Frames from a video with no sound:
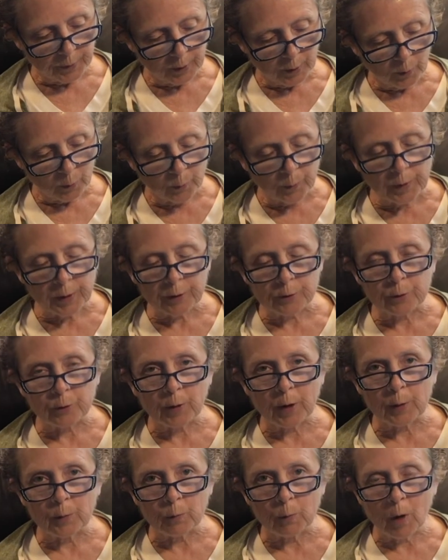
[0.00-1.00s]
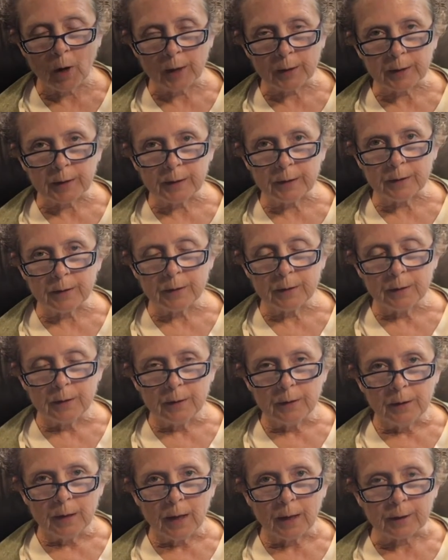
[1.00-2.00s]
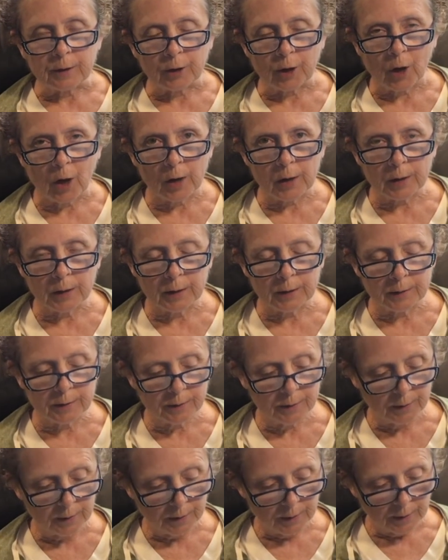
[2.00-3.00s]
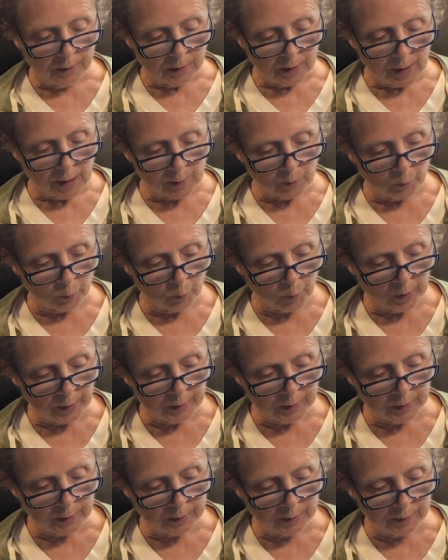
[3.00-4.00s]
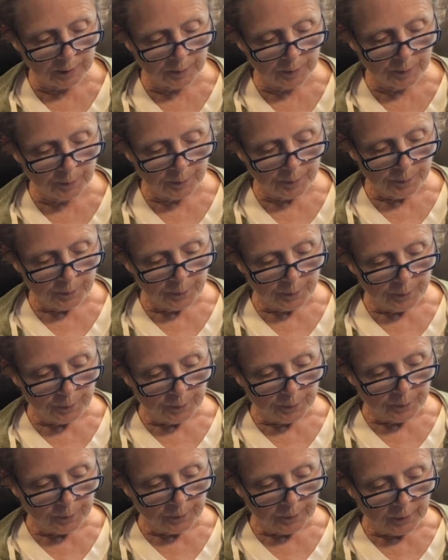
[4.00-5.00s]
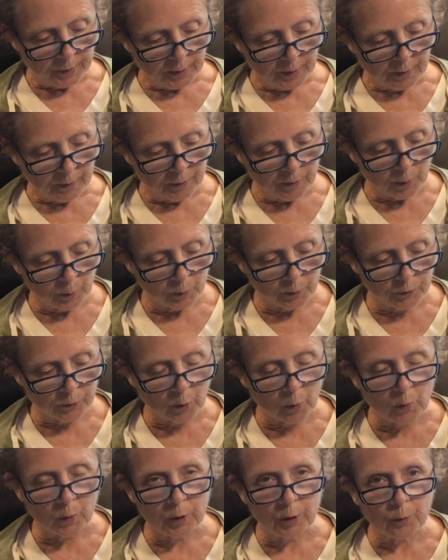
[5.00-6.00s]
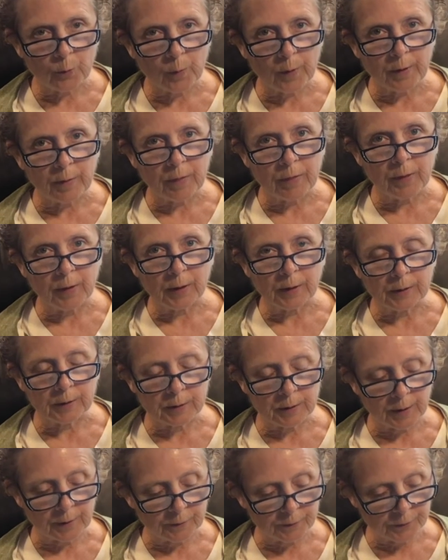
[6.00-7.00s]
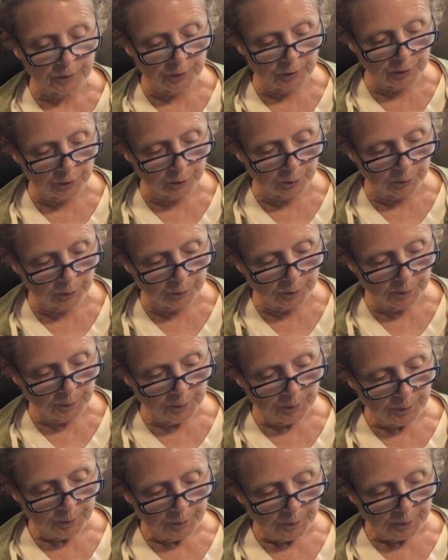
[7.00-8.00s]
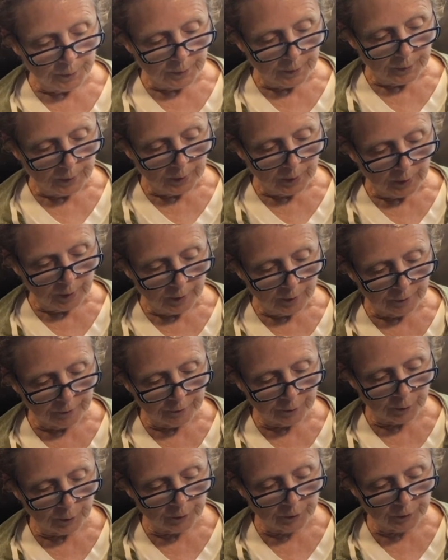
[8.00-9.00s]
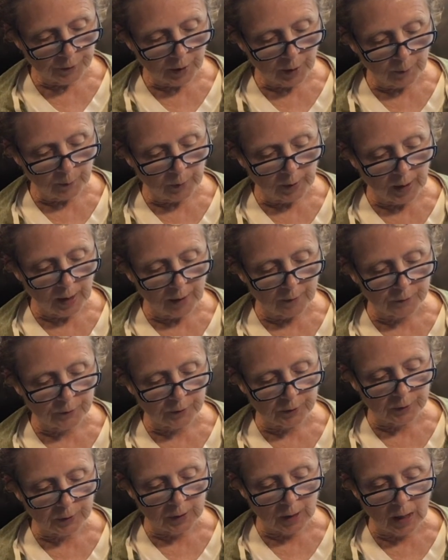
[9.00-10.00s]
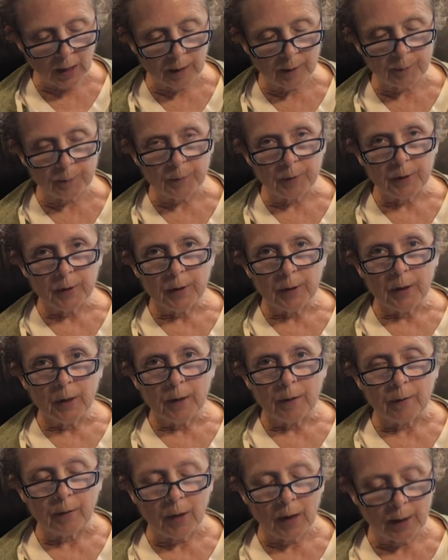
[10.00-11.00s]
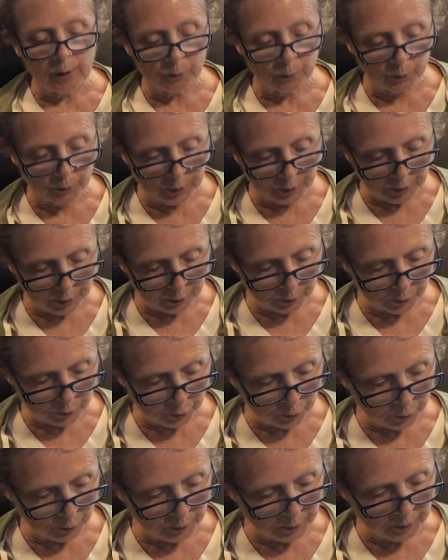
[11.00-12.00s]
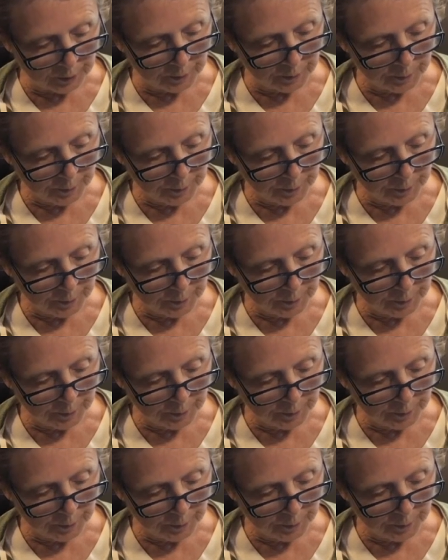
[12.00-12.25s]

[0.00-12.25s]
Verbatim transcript: We had tried walking and calling and waiting. There was only one thing left to do. First, I would have to climb the hundred year tree.